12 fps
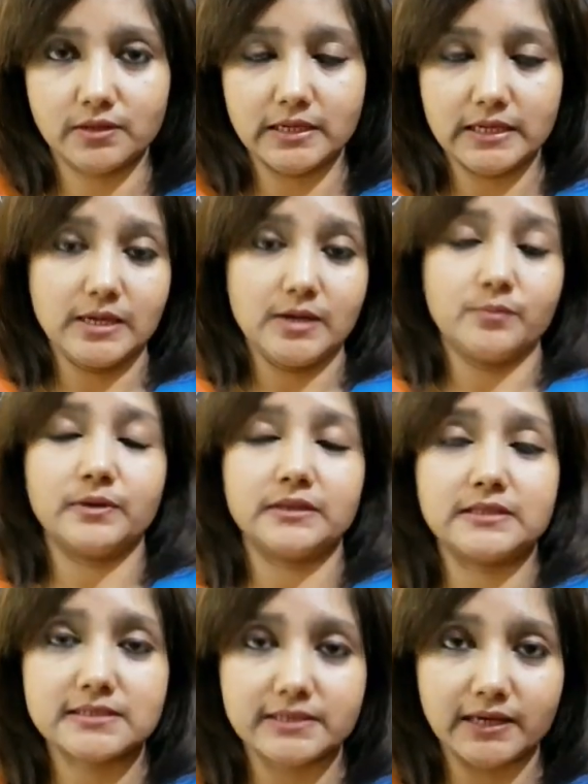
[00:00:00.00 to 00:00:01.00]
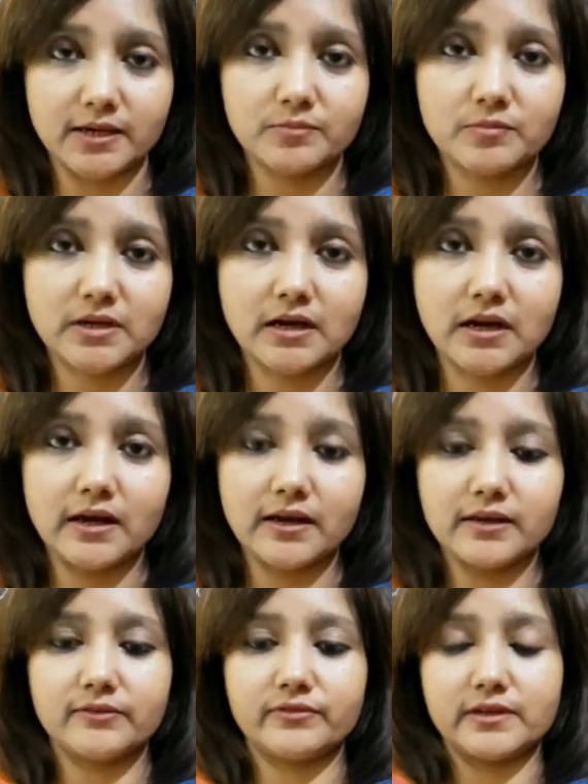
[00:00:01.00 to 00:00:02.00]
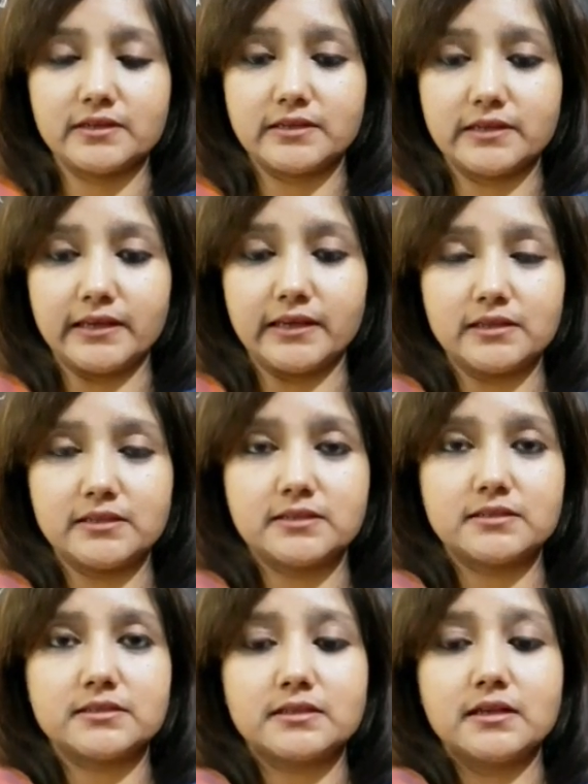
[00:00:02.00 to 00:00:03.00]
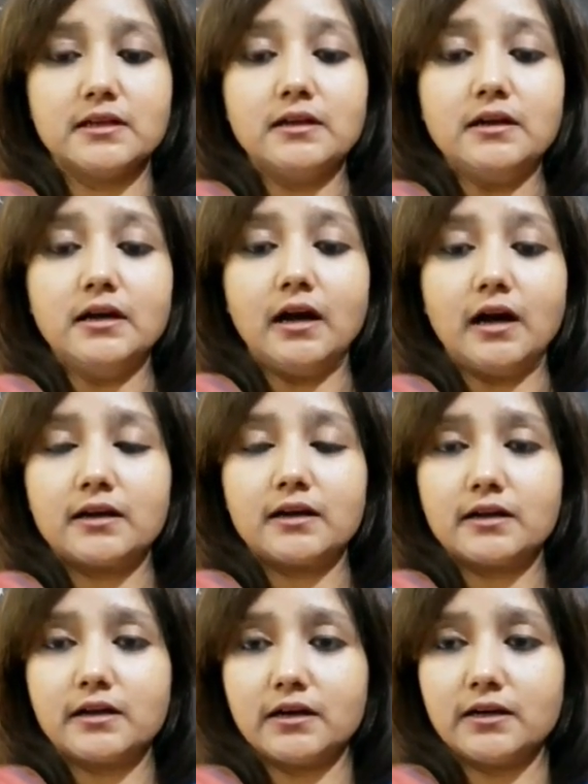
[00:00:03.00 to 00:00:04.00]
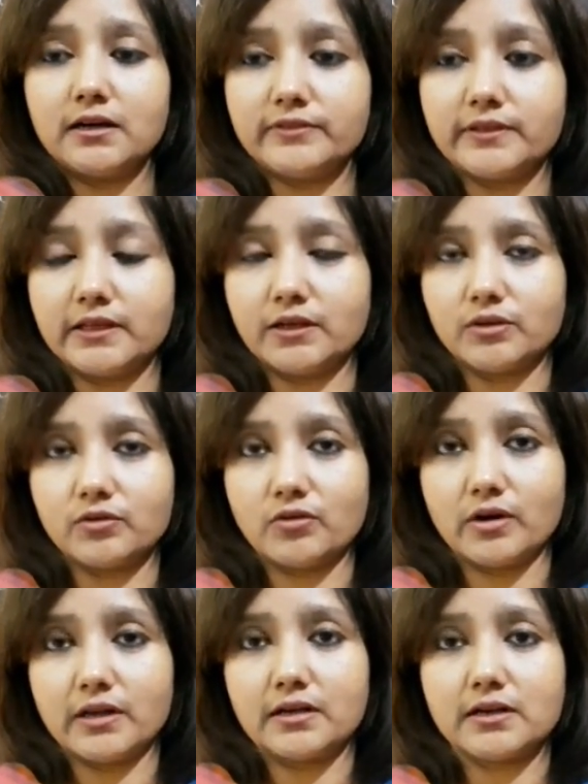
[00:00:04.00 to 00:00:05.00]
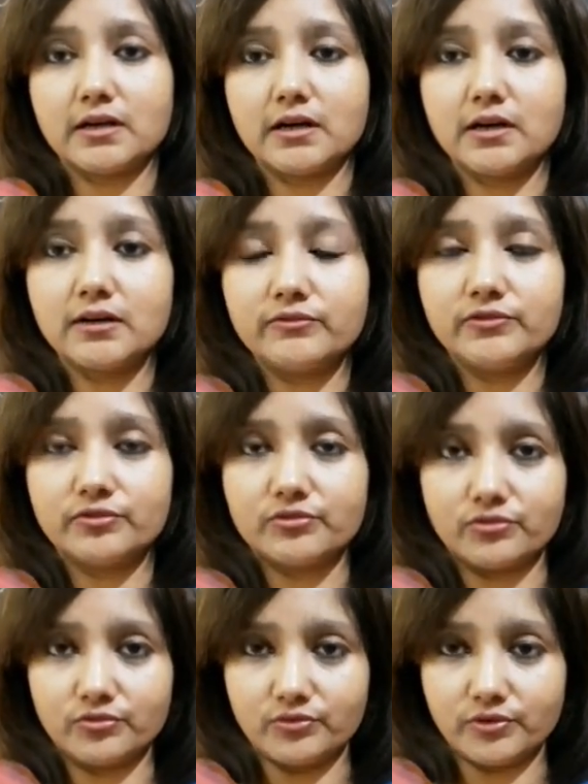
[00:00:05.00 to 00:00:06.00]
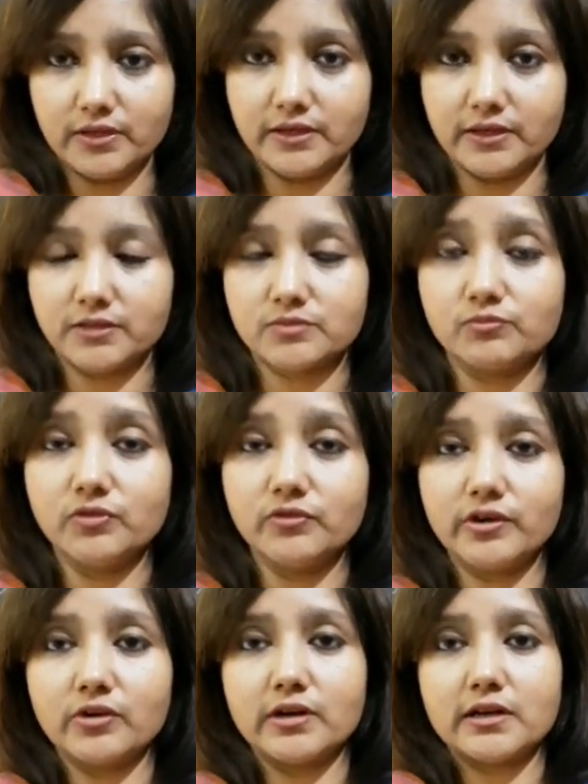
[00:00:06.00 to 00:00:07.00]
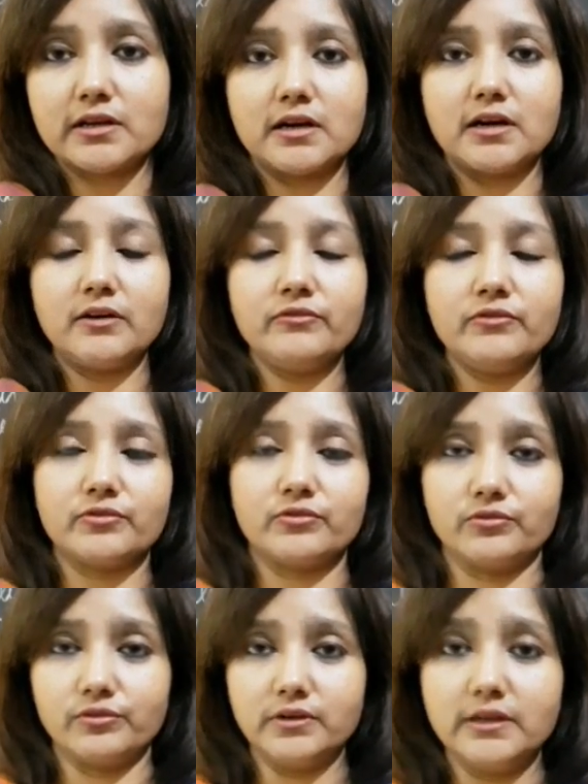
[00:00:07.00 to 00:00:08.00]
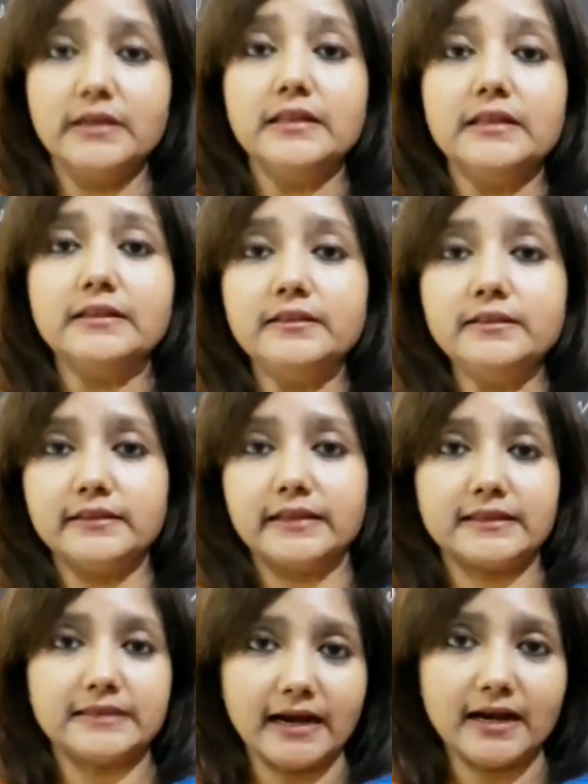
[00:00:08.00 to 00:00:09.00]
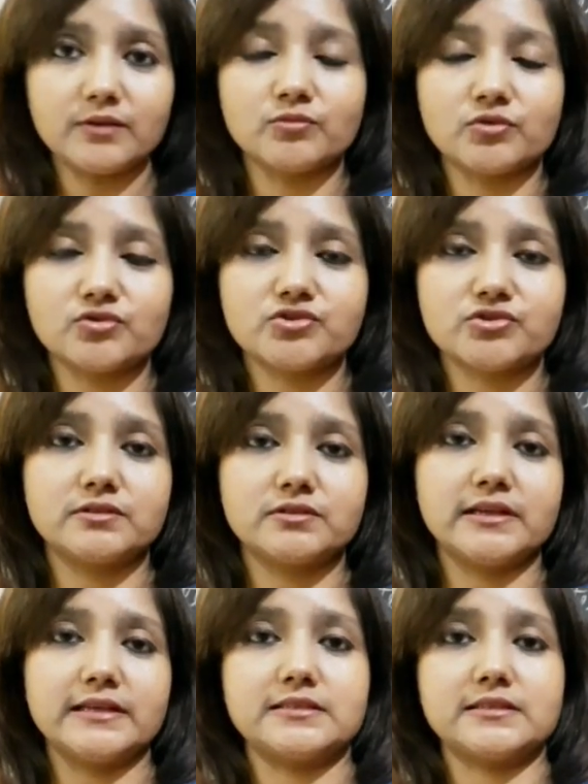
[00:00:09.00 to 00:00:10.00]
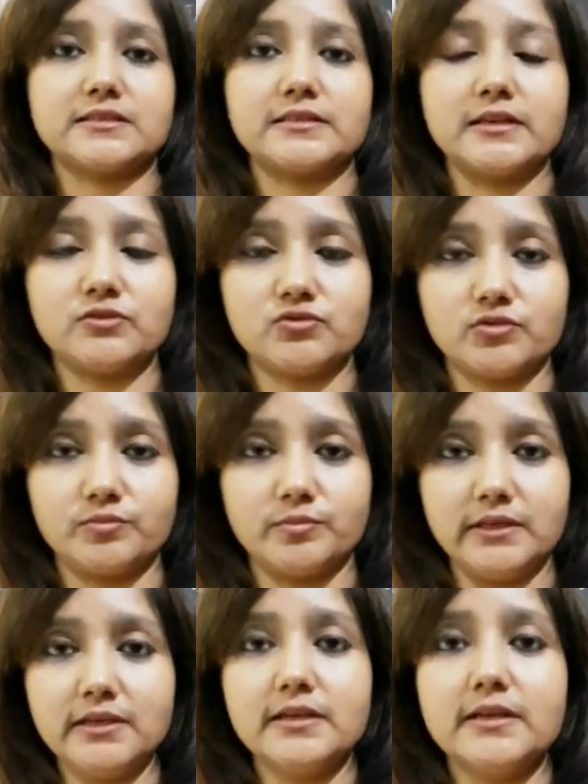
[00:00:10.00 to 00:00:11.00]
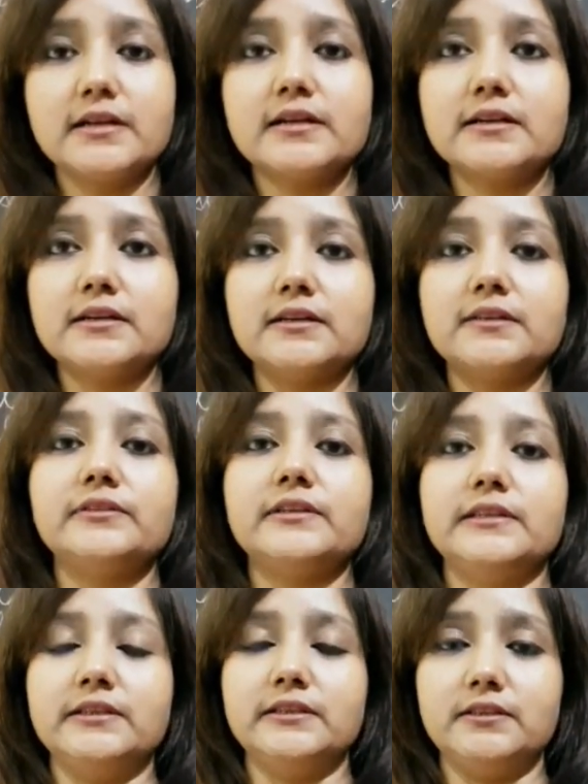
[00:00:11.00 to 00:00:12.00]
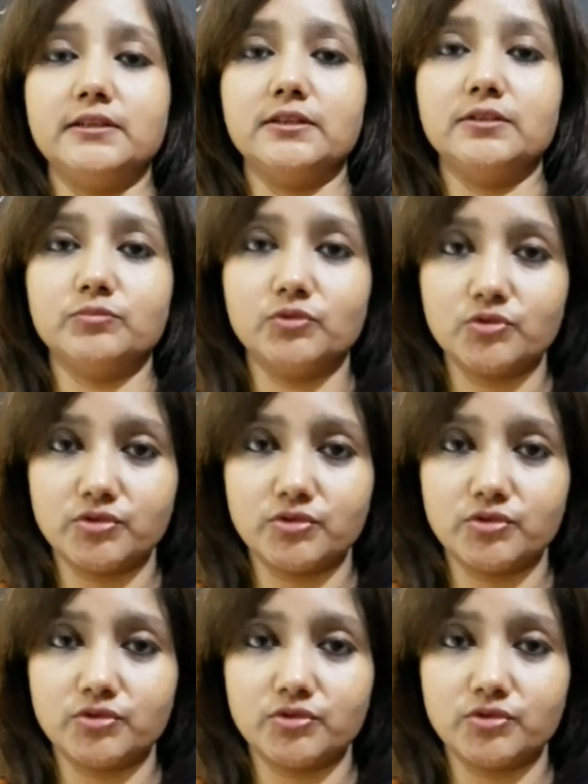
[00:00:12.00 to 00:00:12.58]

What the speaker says: But the same car, if it takes a curve there on a curved road, is moving on a curved road, then that motion is said to be curvilinear motion.